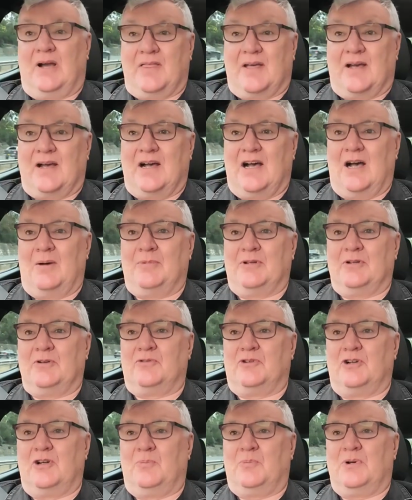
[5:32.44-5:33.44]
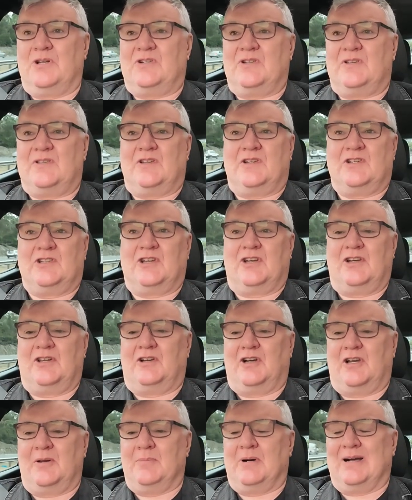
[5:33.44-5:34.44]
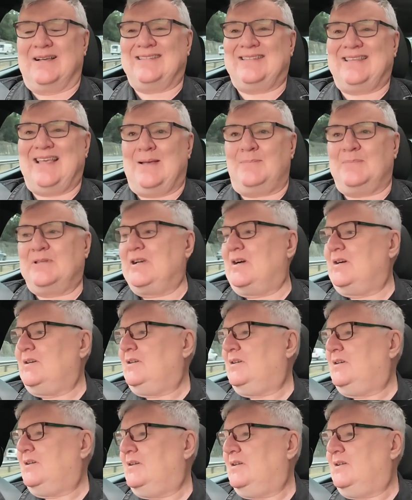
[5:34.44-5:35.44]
by the Harman Group, which is in turn owned by Samsung.